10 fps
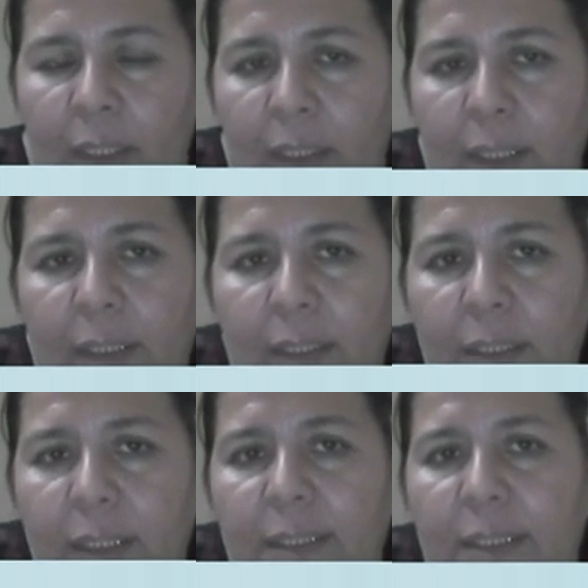Then
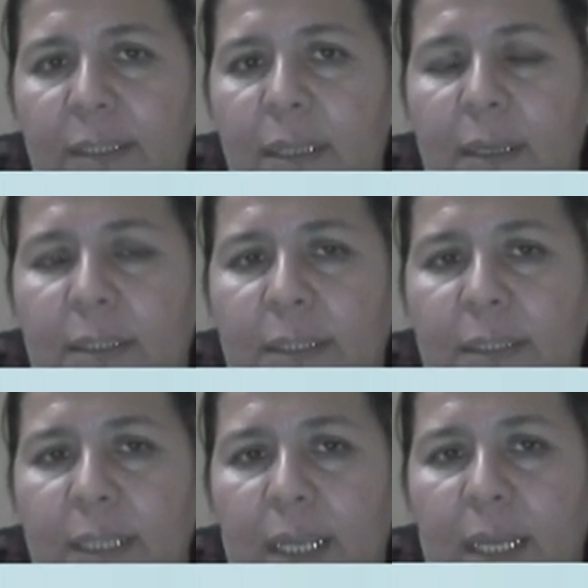in
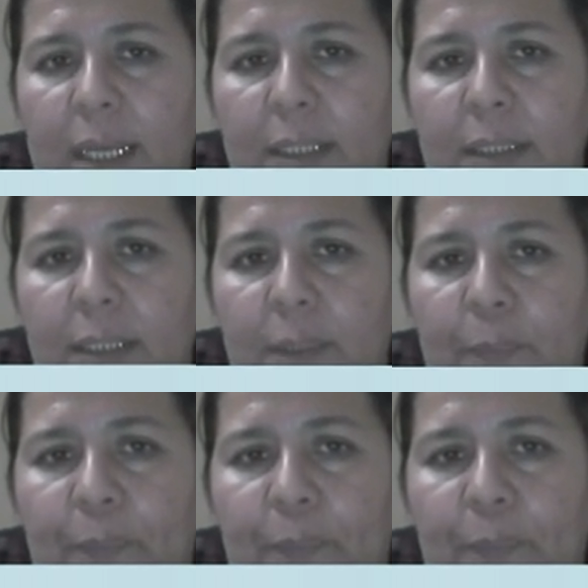exercises 8,